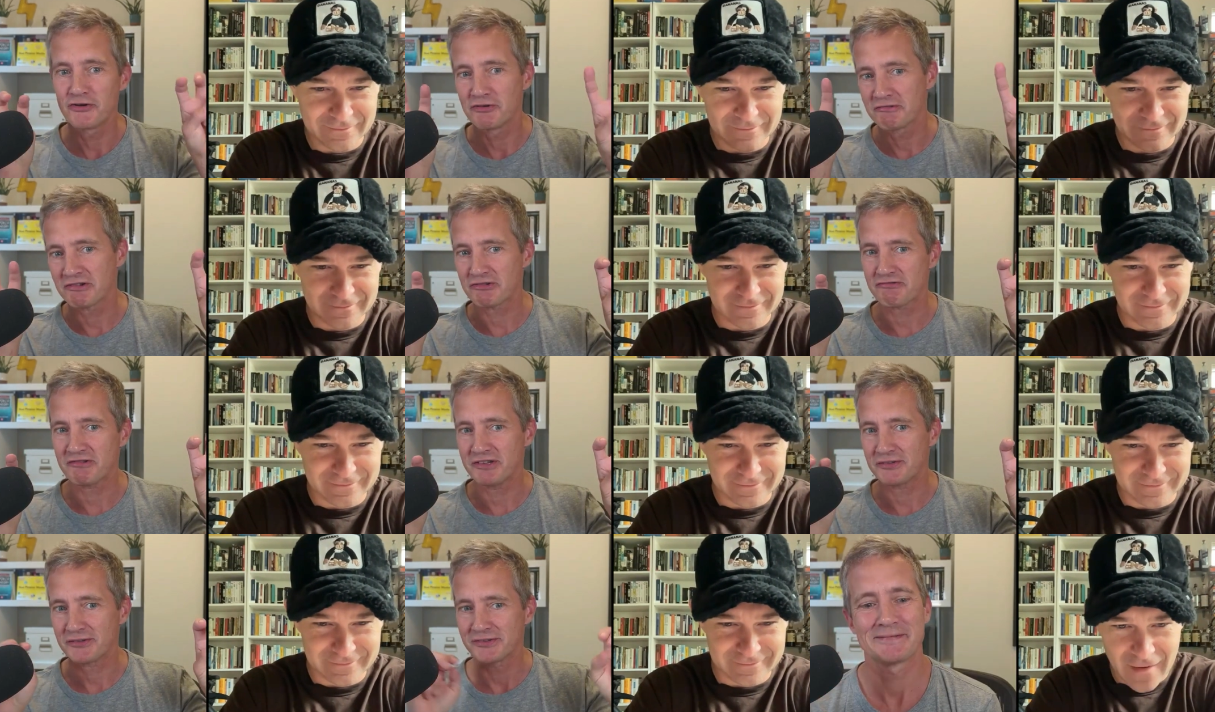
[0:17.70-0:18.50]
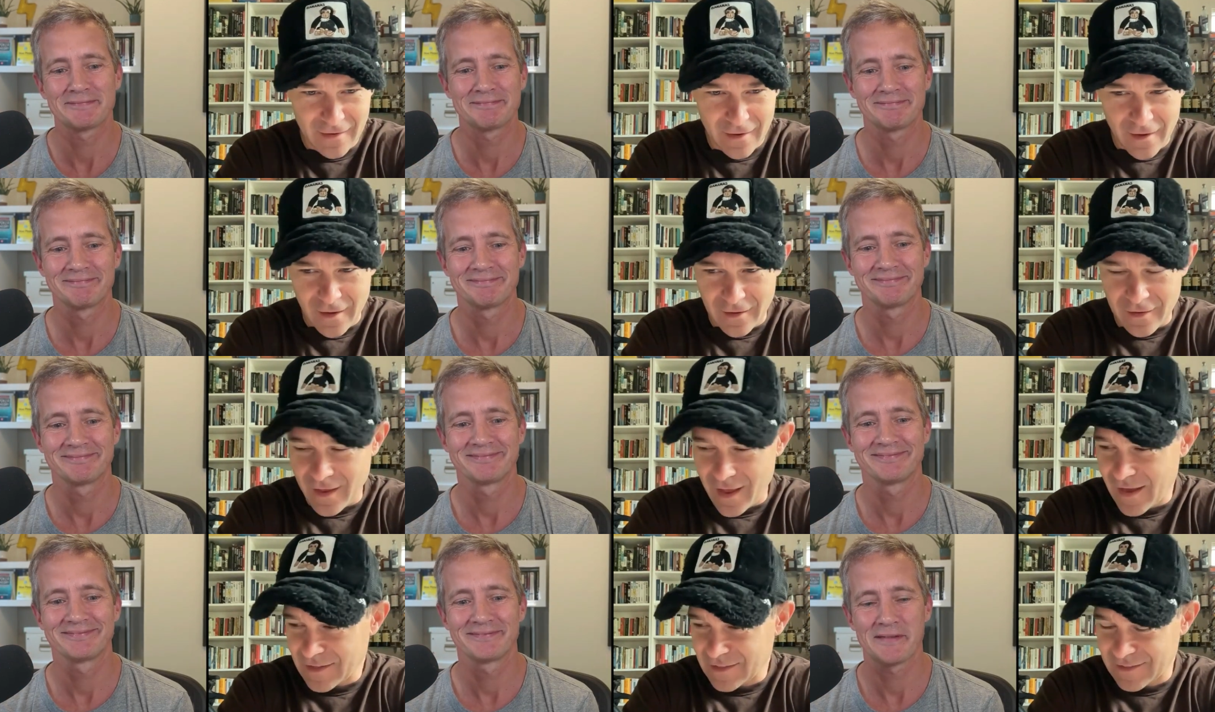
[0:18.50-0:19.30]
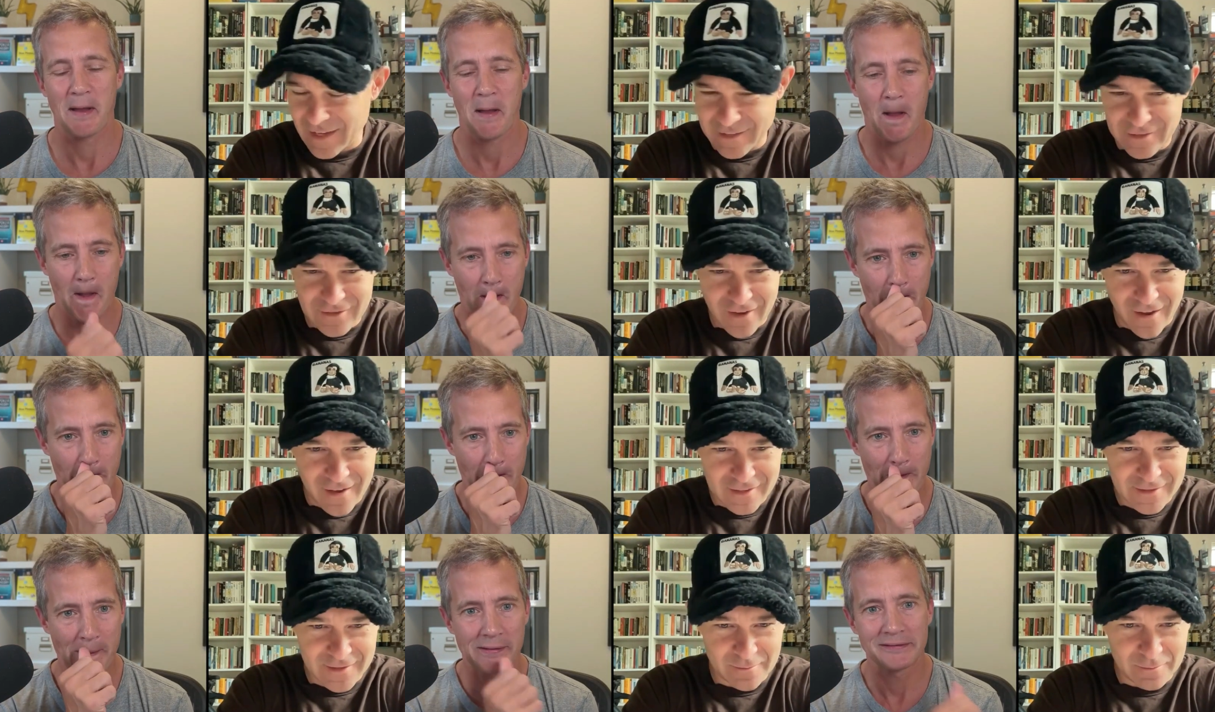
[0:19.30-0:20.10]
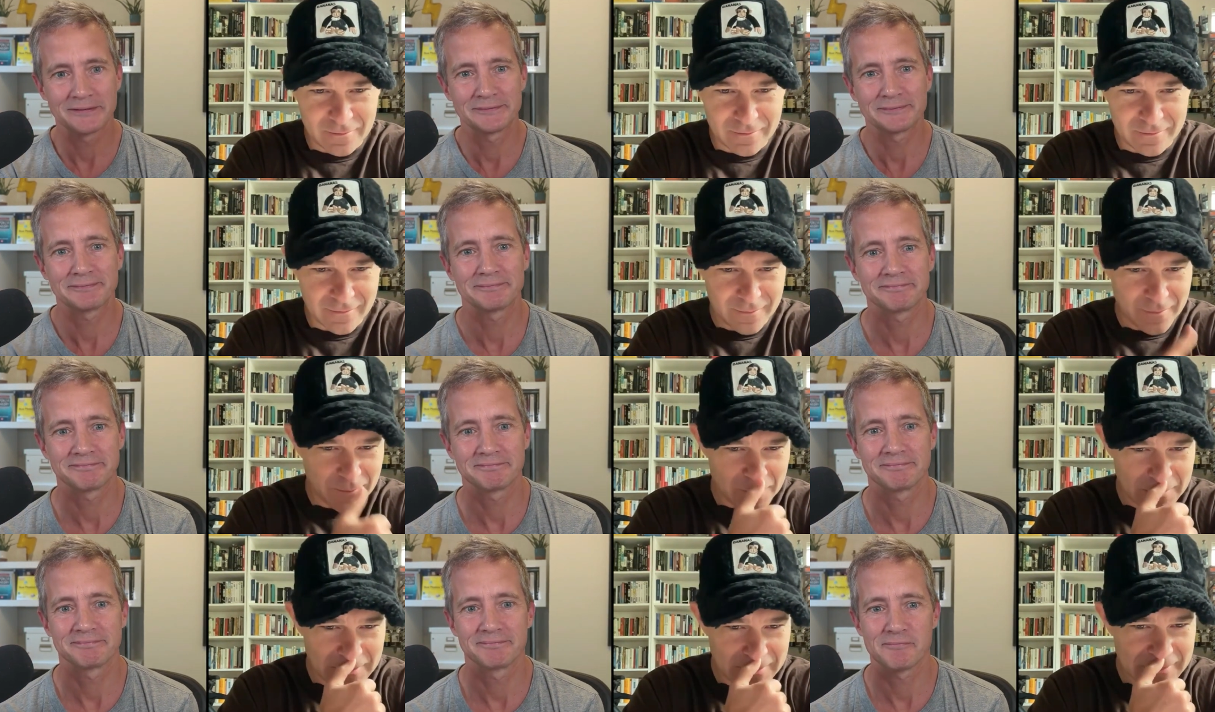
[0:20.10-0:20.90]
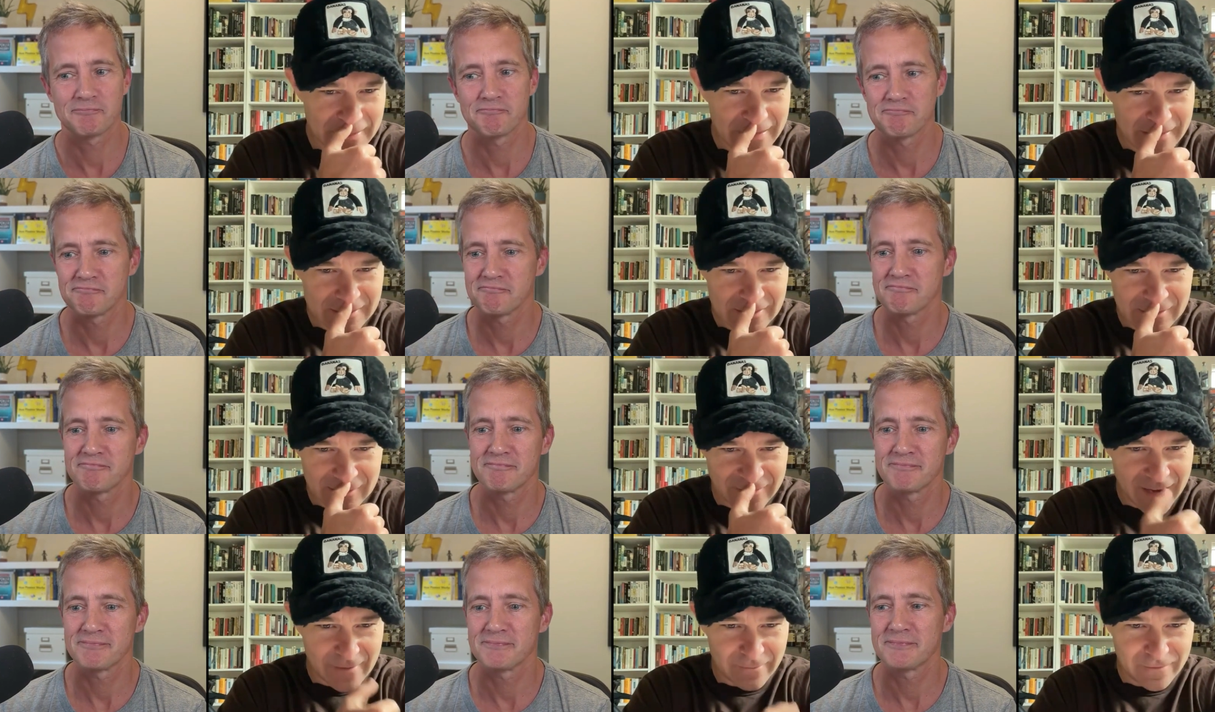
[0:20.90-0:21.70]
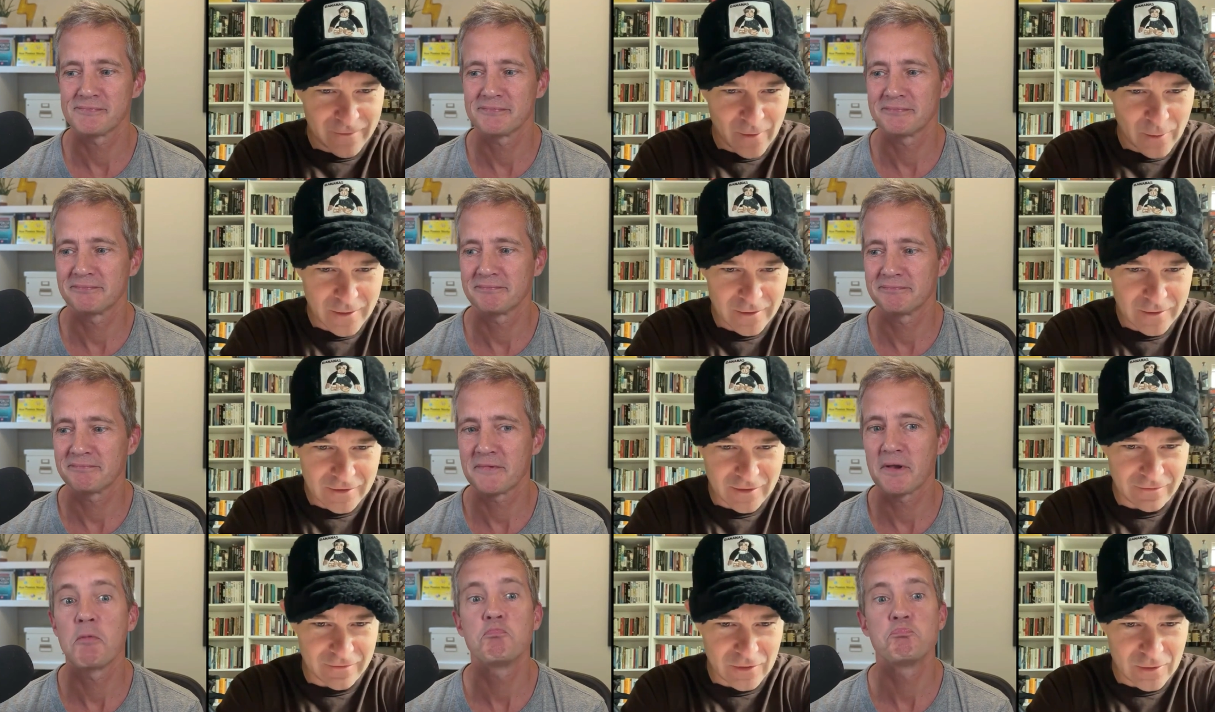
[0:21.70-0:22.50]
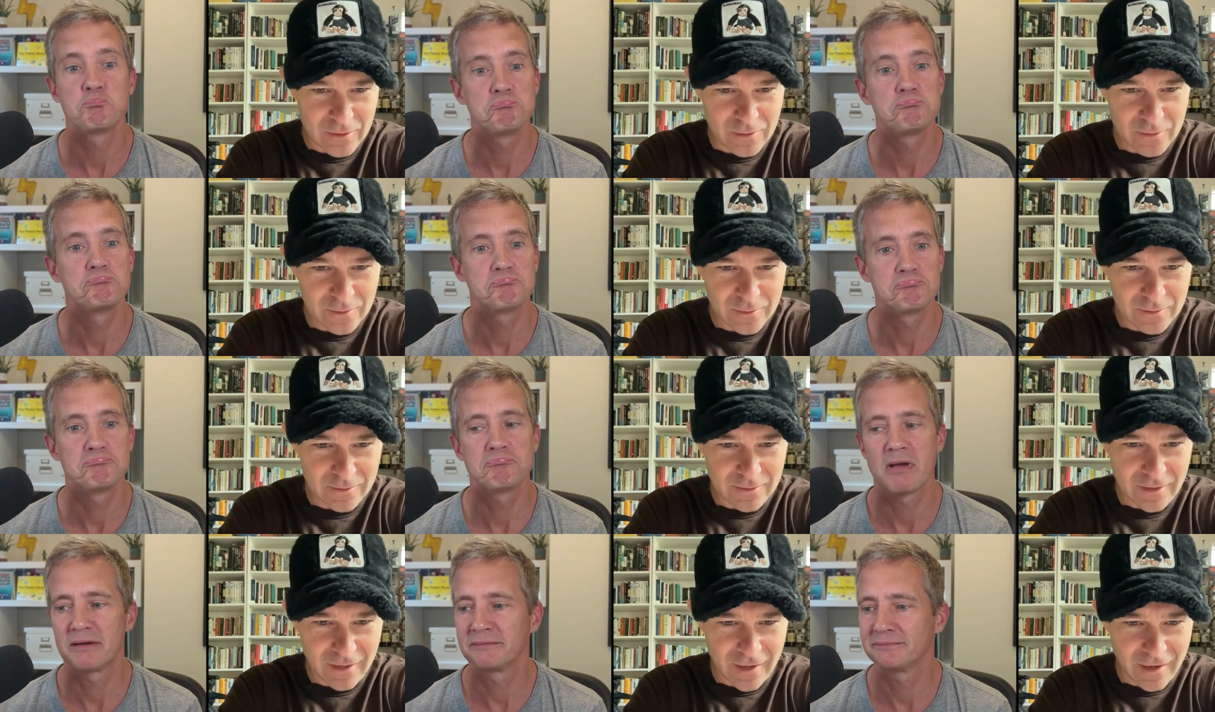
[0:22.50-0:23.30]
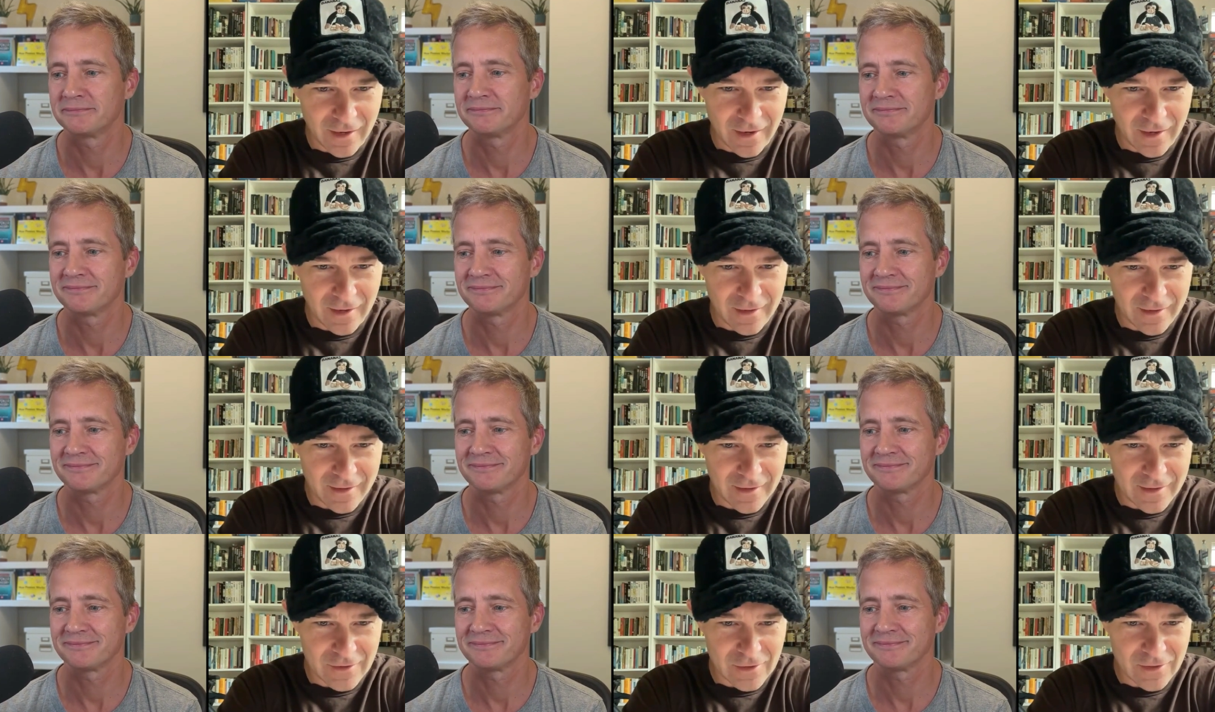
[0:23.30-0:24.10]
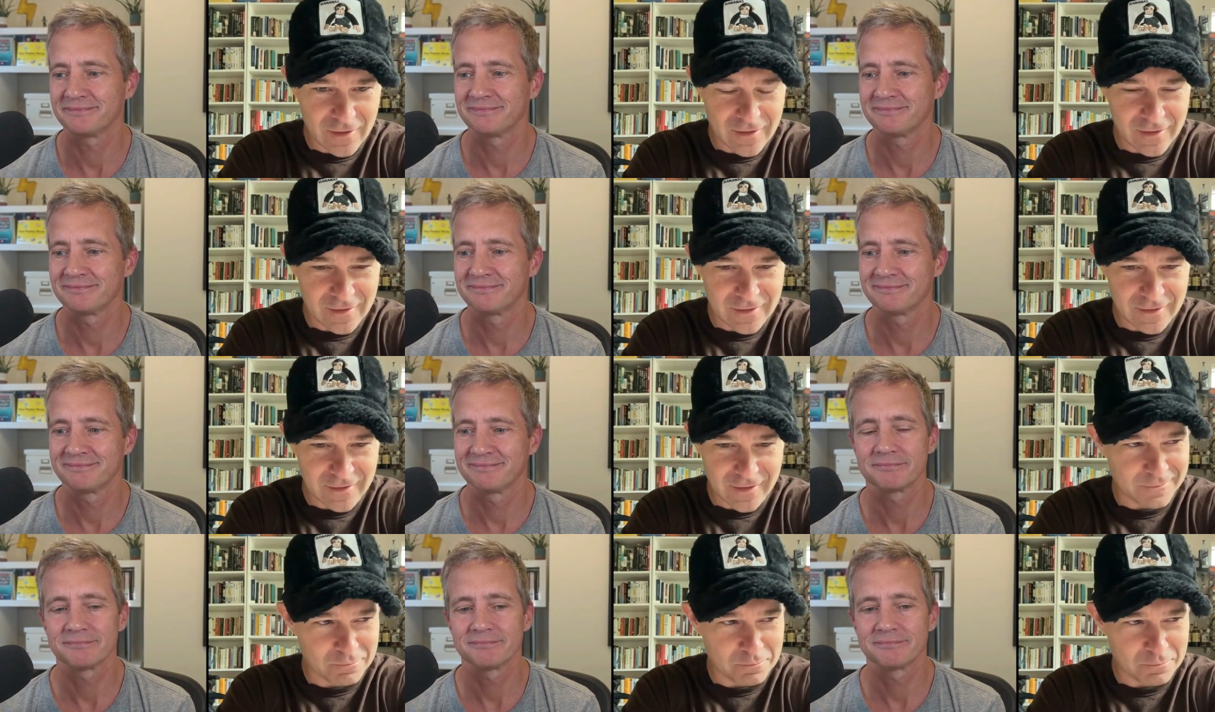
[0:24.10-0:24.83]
Speaker 1: retreat.
Speaker 2: Yes, I saw some, Instagram photos of you in your